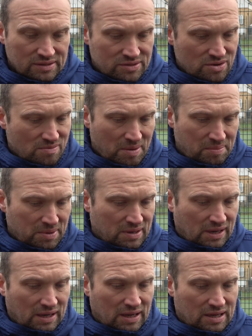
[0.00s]
So it might be
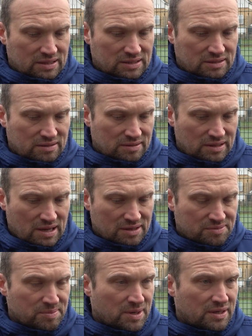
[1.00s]
the last
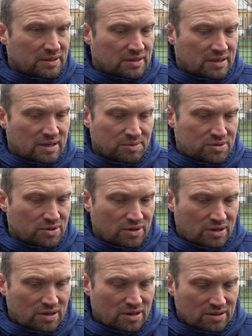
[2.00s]
minute, the 2
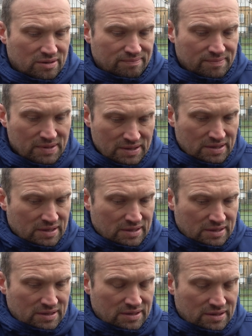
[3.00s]
o'clock, and
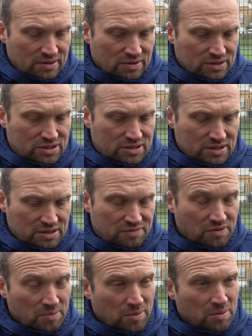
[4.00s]
that's
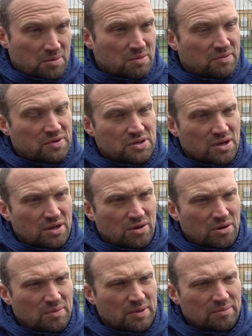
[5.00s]
football, but we've just got to
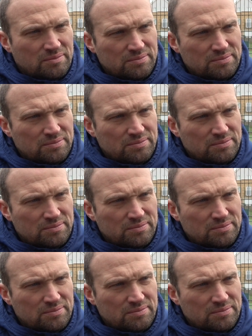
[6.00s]
get on it.